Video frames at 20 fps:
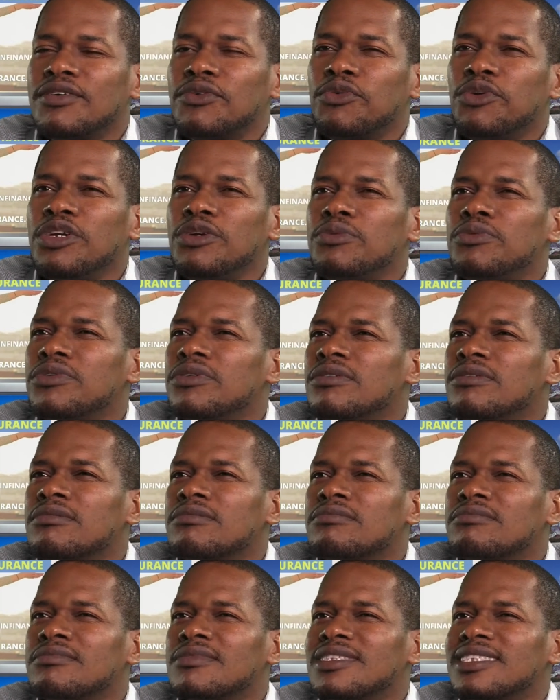we
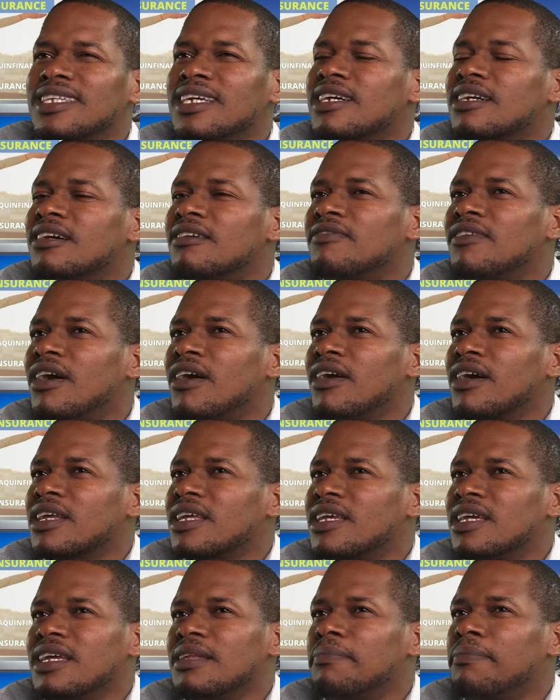wouldn't think of our
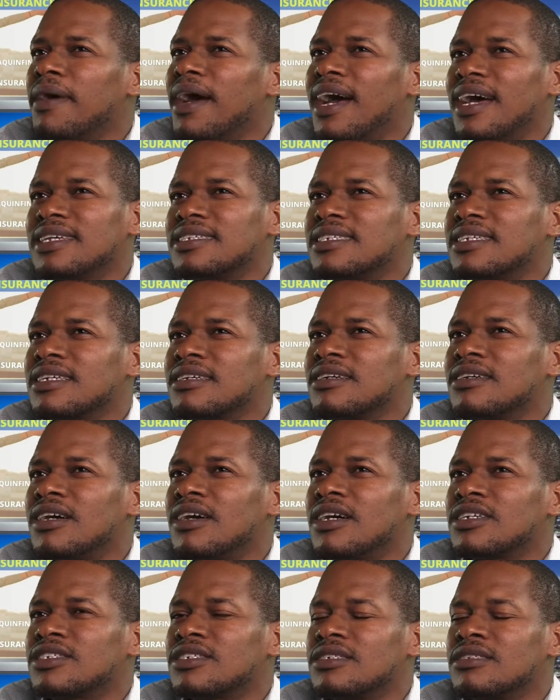kid passing
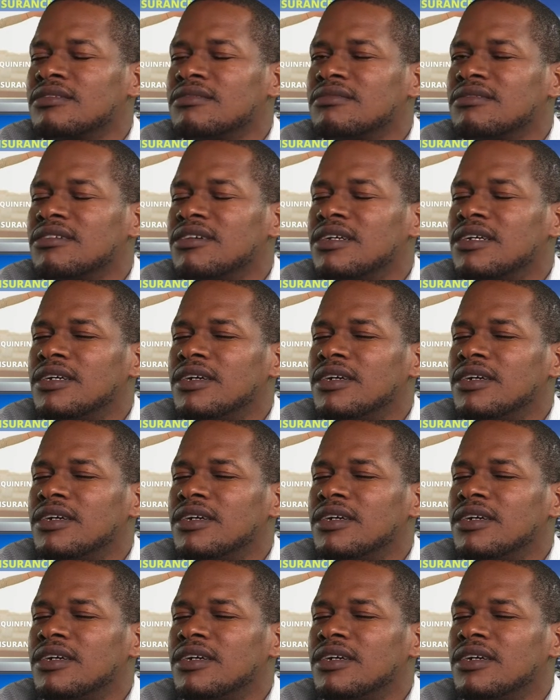at an